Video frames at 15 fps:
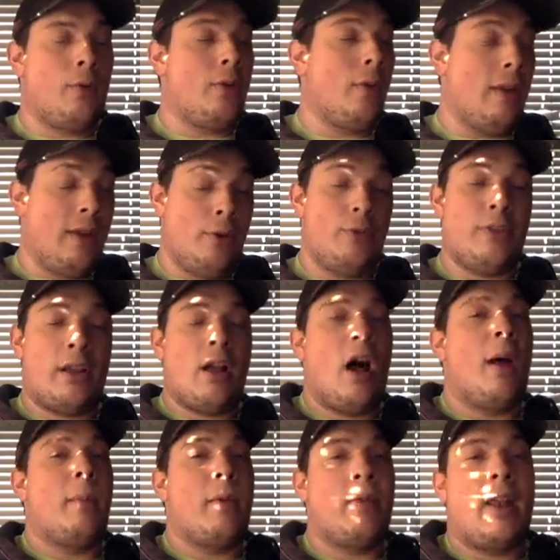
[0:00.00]
So here's the
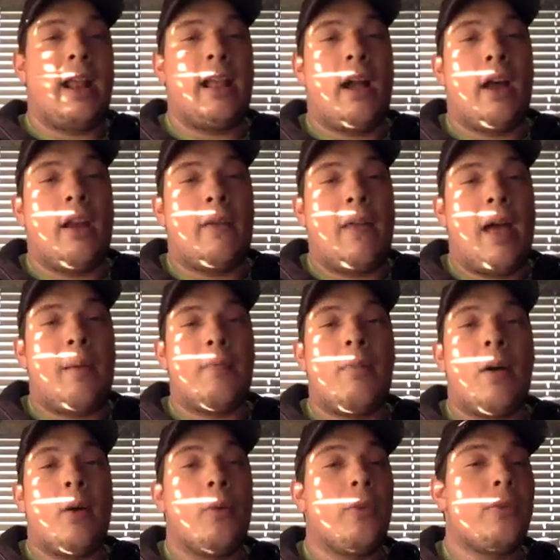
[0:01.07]
comment that I got on that
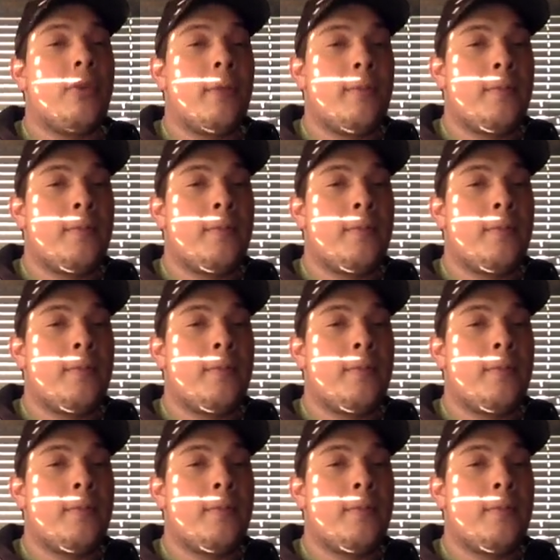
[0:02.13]
post.